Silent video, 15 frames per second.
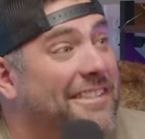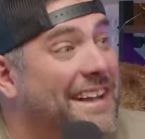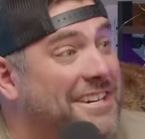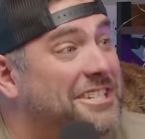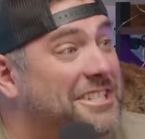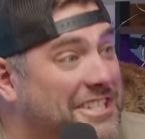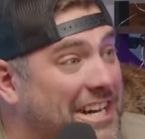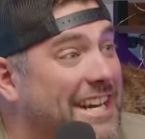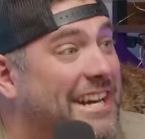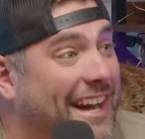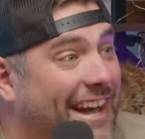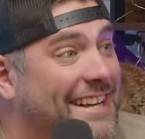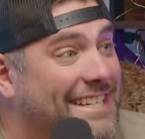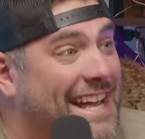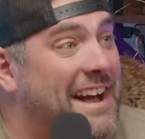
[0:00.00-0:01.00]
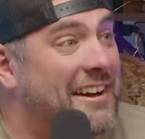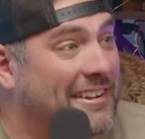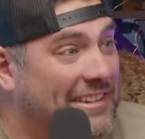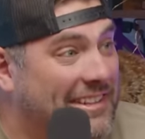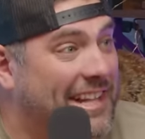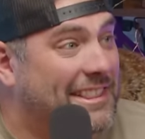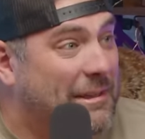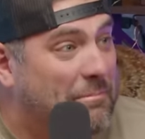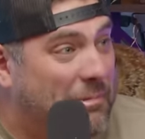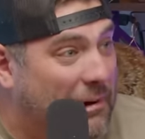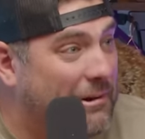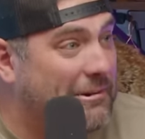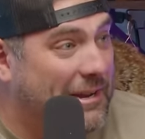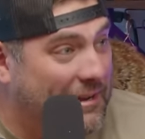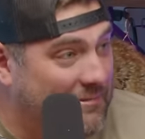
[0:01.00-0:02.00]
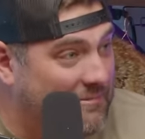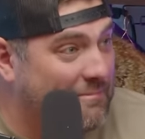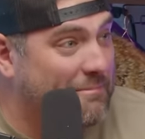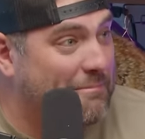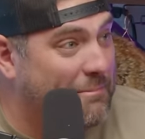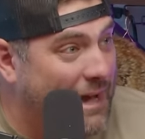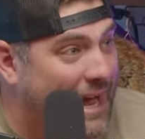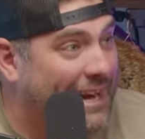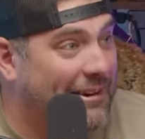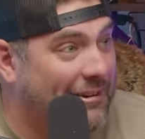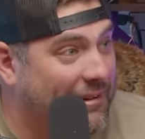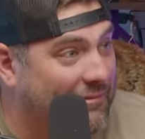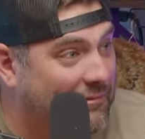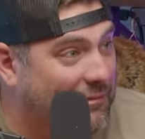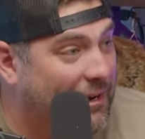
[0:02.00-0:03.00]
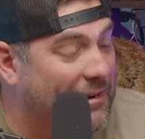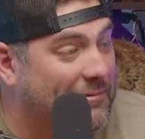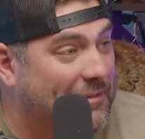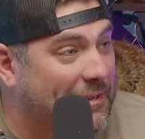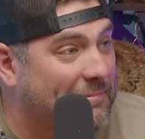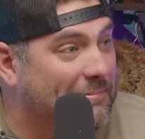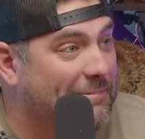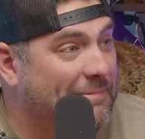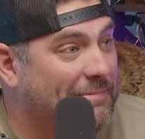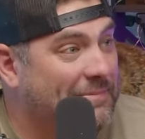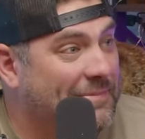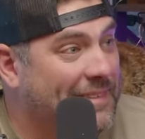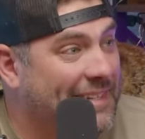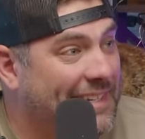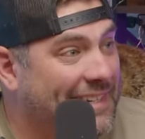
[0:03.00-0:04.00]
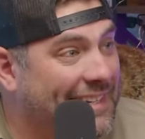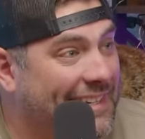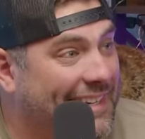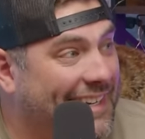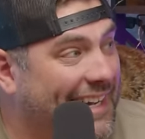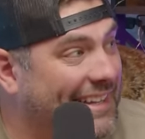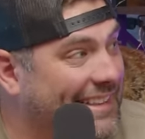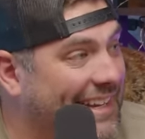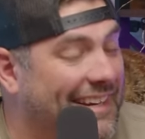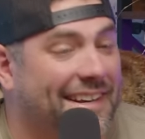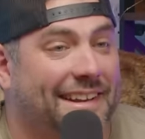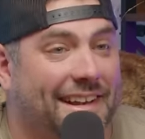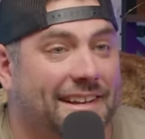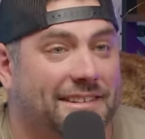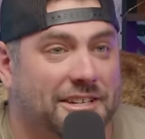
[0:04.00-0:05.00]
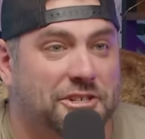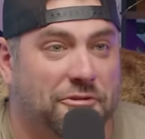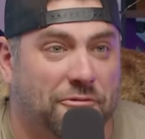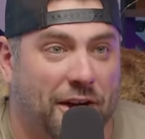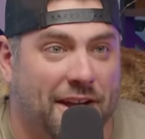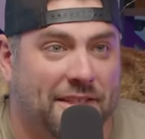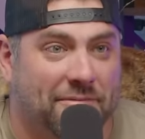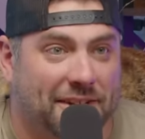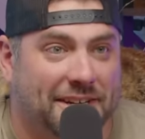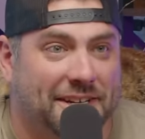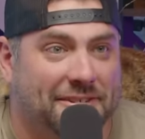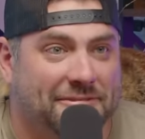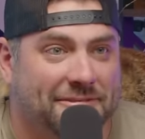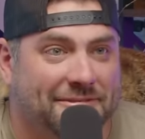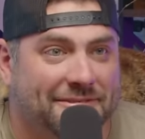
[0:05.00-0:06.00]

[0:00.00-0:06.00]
or then she got down and let the pony bang her in front of him. What? And then, did you find the video?